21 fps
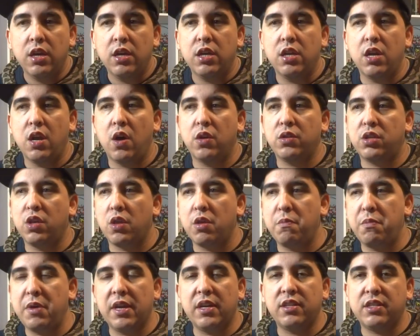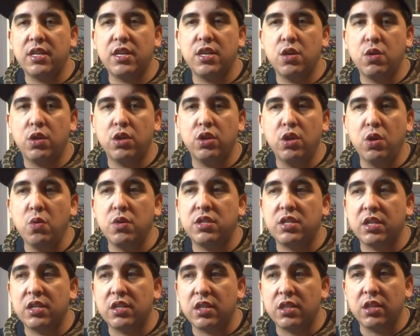You know, so the biggest thing you can do is
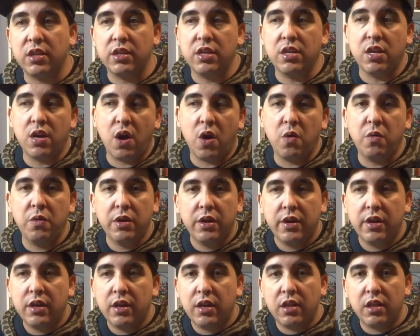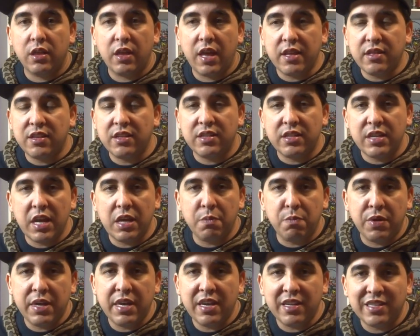just, you know, let the
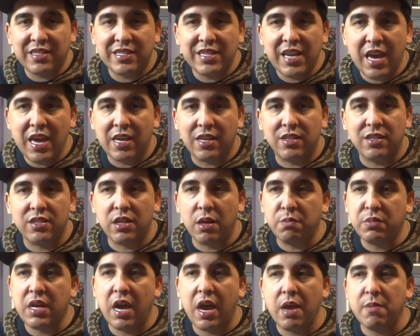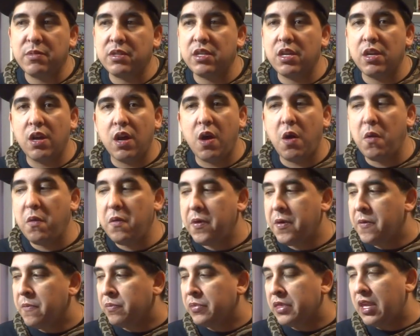snake be a snake. Sometimes, you know,
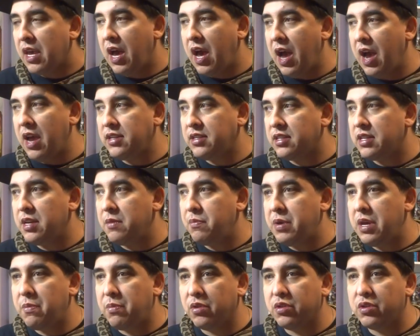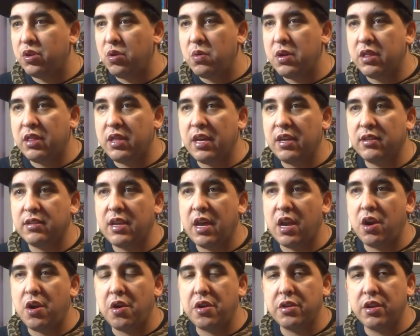I see people doing things
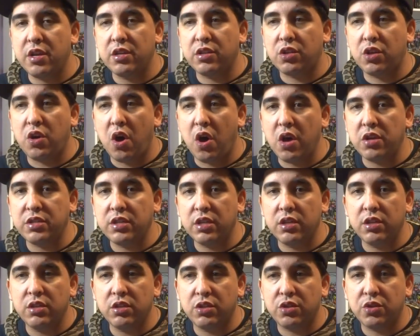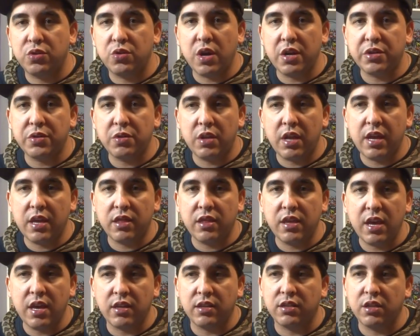that are is causing stress related
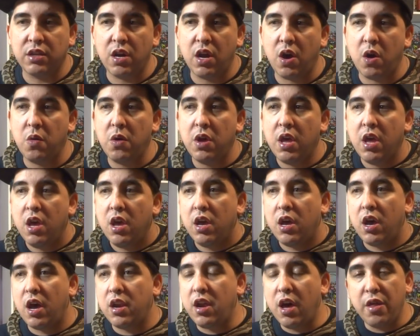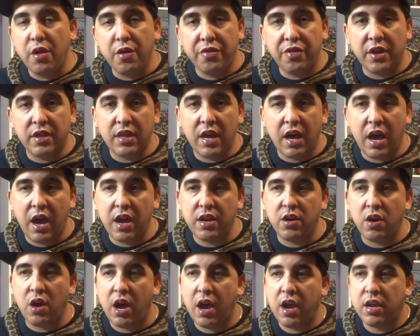things, you know. Another thing that I
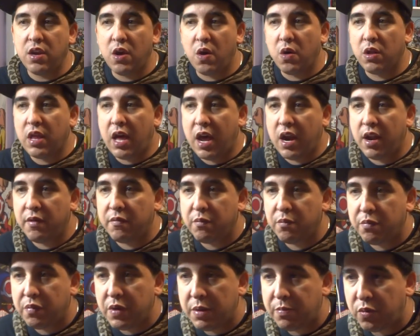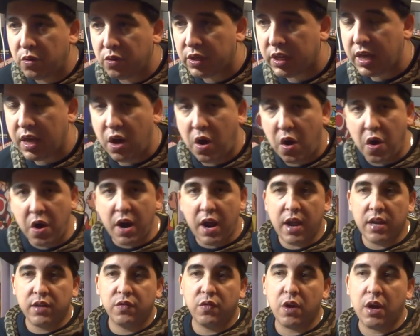know, I know a lot of people get
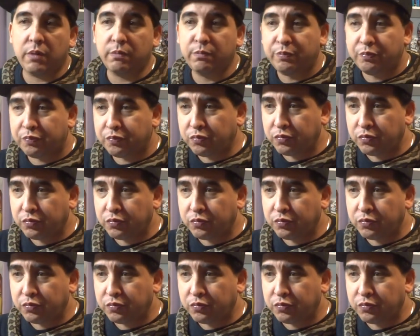RIs from